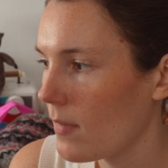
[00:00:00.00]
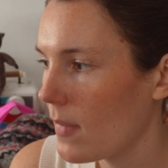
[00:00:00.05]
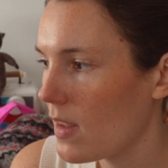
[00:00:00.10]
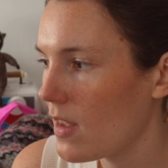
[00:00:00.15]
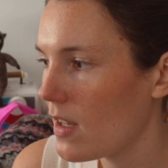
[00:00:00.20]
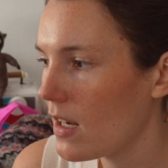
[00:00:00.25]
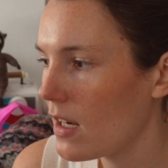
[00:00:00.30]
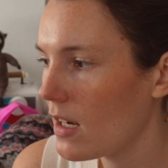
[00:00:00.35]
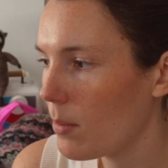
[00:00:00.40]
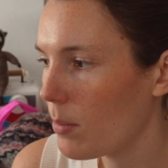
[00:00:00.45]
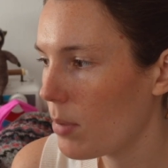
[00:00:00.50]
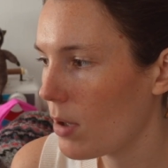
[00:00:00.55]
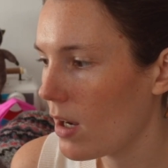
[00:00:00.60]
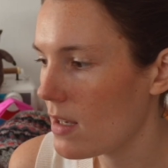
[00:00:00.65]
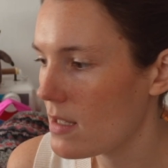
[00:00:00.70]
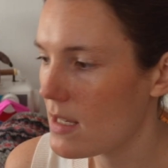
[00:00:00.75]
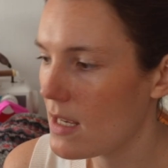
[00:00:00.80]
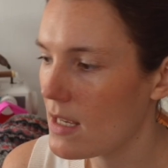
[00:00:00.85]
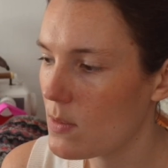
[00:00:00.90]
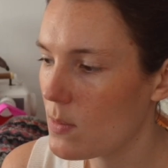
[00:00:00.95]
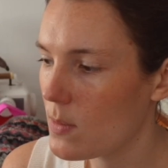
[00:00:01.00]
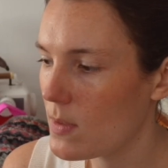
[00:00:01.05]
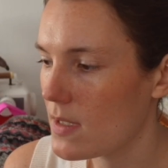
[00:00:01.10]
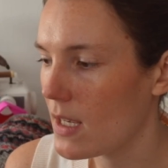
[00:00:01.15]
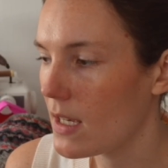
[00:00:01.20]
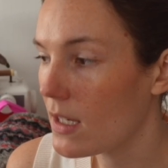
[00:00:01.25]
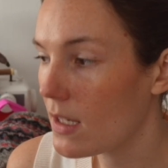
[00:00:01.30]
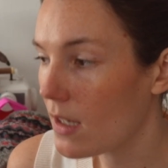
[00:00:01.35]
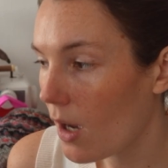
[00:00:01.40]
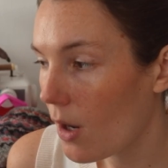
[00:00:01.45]
the knitting process was
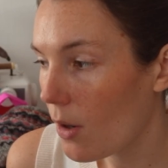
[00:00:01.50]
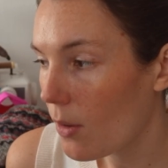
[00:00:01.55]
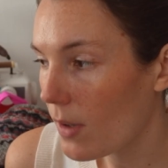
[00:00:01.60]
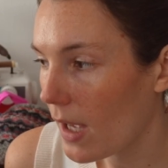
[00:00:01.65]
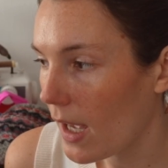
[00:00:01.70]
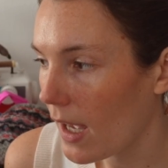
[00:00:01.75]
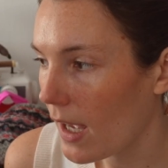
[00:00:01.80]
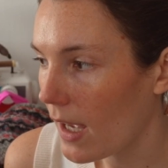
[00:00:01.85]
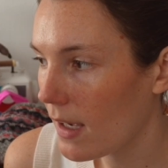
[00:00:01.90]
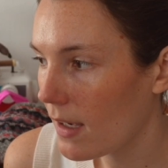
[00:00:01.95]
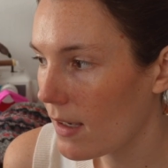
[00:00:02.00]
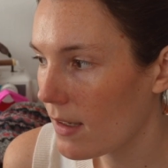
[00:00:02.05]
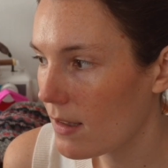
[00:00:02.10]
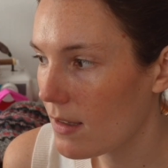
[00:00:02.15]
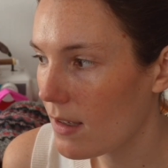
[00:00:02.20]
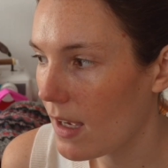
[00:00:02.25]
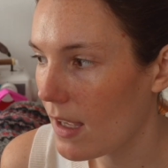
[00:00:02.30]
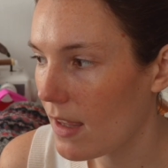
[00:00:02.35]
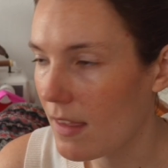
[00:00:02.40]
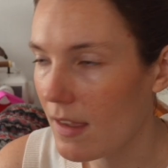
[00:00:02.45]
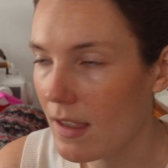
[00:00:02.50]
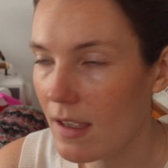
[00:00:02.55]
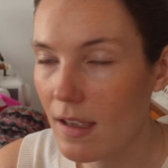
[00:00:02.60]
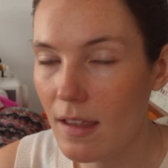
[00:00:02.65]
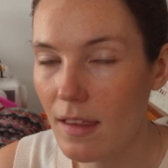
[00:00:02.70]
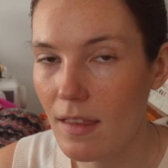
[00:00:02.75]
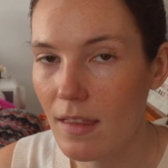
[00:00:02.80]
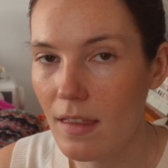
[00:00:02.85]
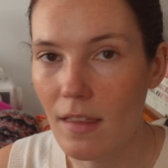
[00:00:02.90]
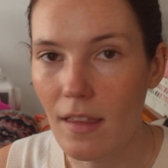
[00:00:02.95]
like, okay. I
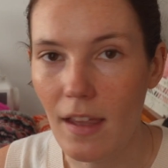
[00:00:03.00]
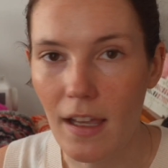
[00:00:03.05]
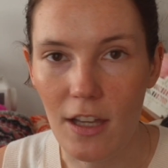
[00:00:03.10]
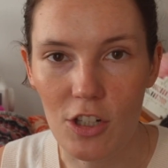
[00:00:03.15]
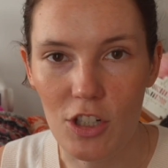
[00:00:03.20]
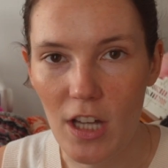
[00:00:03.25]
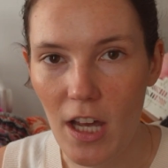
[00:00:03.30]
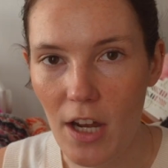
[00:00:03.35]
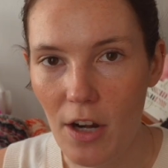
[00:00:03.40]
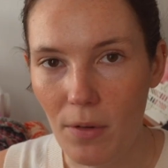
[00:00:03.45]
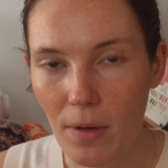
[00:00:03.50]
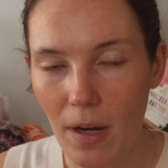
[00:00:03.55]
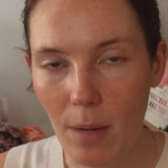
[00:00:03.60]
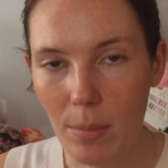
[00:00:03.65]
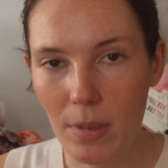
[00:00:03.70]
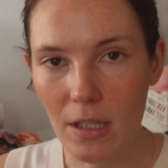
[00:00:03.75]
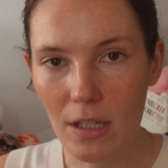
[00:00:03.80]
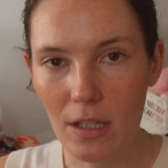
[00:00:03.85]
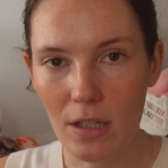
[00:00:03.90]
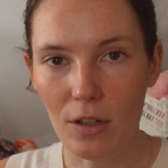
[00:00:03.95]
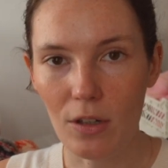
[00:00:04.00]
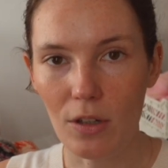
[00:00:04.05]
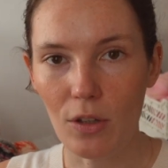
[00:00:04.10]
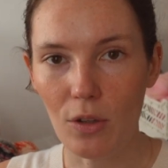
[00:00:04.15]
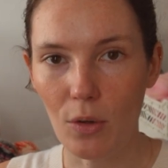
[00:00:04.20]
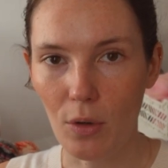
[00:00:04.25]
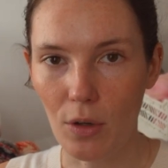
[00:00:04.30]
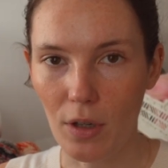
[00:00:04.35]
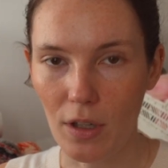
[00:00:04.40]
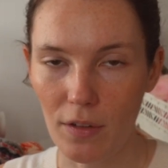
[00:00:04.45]
think like a shadow wrap heel
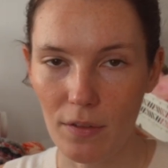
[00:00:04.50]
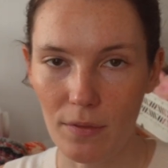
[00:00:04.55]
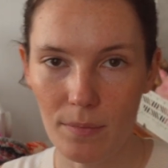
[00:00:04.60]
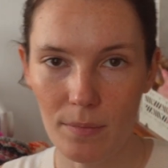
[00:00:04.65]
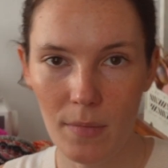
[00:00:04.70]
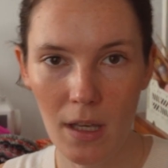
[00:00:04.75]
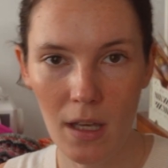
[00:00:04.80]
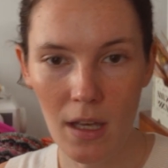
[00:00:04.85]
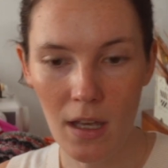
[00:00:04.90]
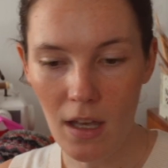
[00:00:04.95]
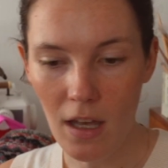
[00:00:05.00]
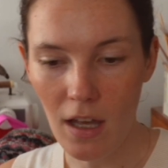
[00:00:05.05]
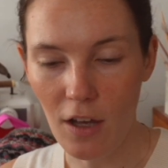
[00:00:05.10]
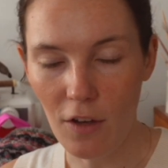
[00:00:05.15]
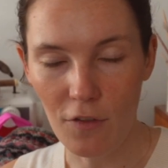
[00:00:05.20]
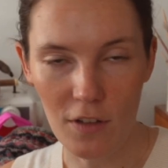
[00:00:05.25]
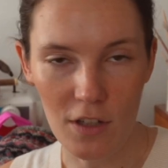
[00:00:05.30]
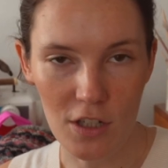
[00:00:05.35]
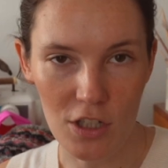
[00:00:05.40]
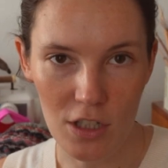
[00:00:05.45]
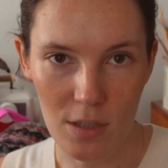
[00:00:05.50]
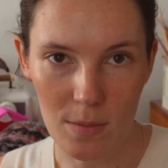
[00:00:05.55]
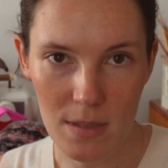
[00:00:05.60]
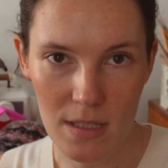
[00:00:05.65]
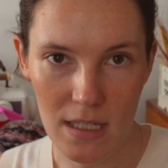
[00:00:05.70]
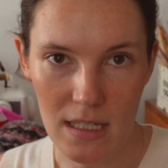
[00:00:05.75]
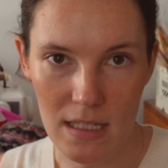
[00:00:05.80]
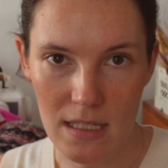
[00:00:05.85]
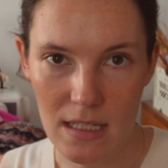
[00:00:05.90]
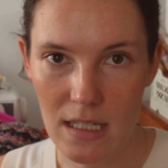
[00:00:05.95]
or a fish lips
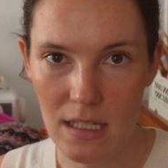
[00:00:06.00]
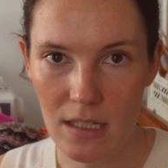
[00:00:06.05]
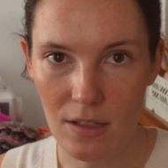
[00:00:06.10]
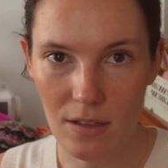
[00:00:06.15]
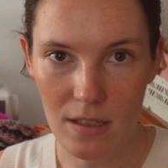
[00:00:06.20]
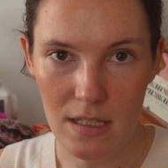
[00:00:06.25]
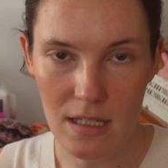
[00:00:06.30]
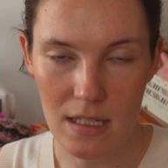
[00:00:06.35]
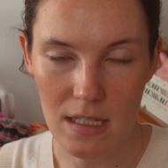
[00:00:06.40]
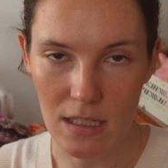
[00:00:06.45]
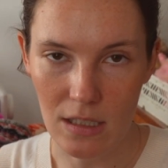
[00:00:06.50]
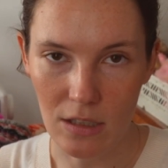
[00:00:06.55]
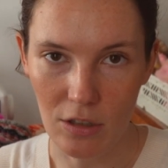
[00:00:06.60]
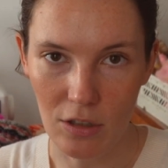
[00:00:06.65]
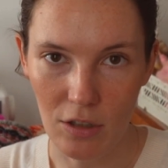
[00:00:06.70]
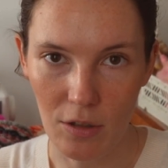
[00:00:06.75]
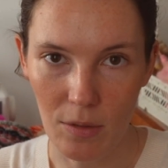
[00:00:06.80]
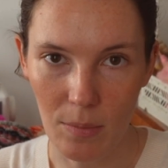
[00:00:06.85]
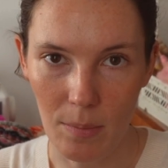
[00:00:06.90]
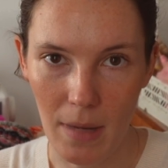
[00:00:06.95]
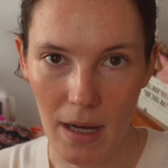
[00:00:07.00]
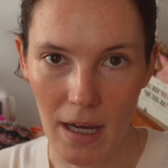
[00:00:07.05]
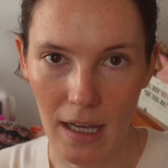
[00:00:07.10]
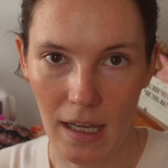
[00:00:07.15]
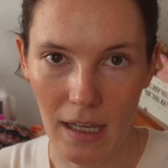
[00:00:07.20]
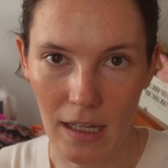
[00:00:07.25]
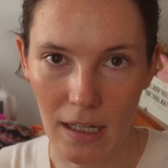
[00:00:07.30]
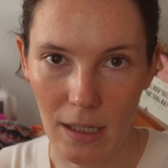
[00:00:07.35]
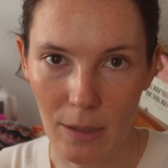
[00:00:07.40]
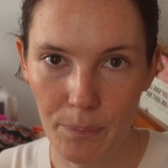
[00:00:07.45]
kiss heel is still
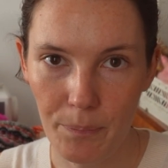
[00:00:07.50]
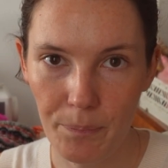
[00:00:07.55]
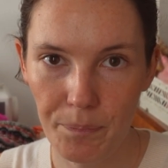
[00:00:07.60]
my